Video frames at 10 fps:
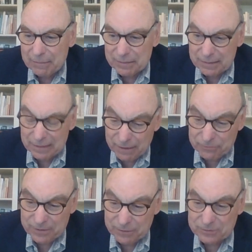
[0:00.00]

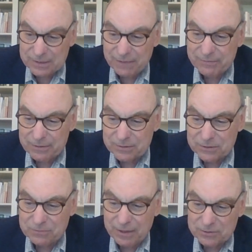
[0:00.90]
left after 7 years
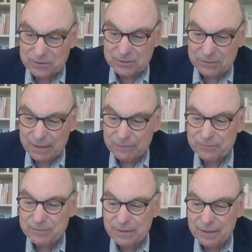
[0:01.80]
in Rochester,
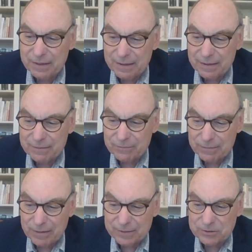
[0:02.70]
left
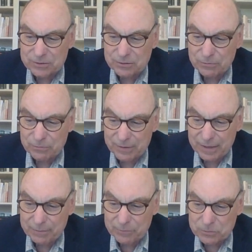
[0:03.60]
Rochester for
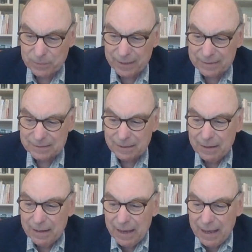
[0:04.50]
Cambridge, Mass.
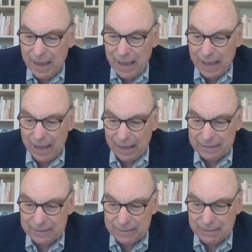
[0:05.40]

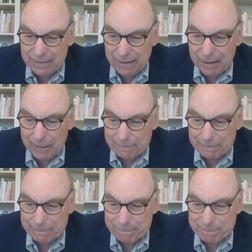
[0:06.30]
And
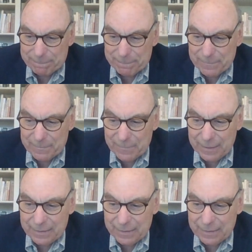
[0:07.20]
in